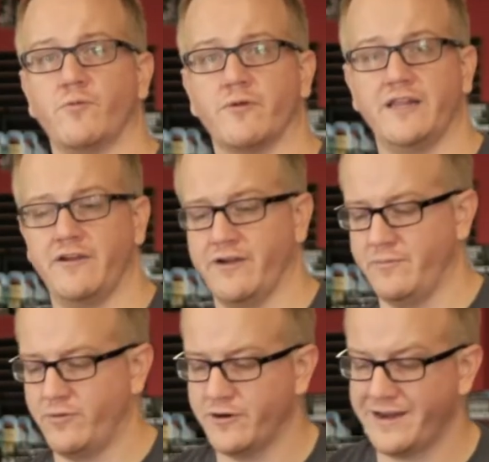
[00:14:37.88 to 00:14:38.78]
more quickly around
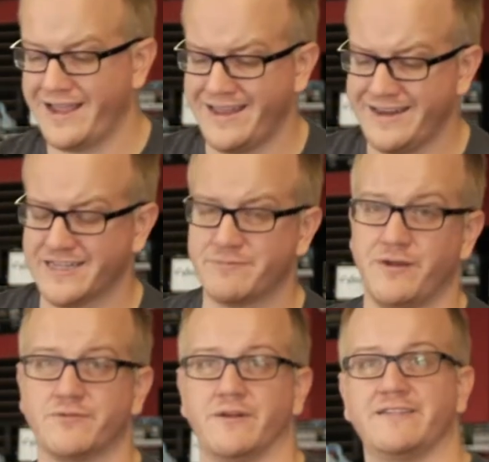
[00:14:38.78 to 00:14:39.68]
the board, and he gets
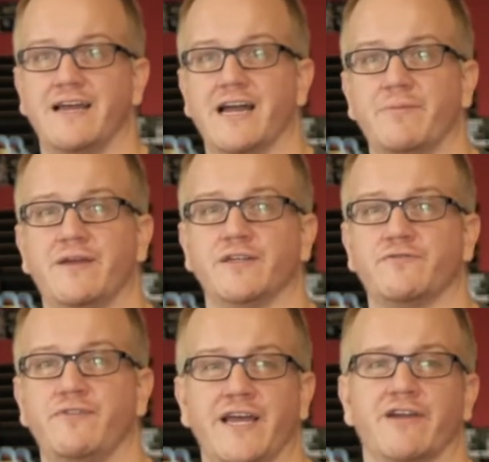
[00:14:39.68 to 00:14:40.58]
+1 attack because
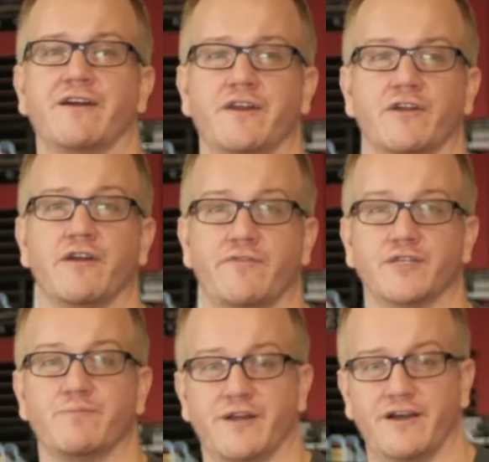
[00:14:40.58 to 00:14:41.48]
flying around on a Griffin
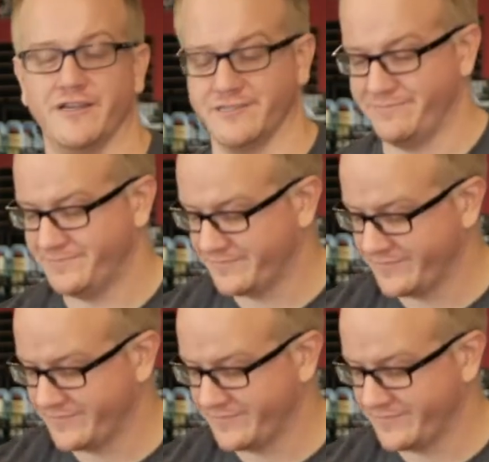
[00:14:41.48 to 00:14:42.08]
is pretty awesome.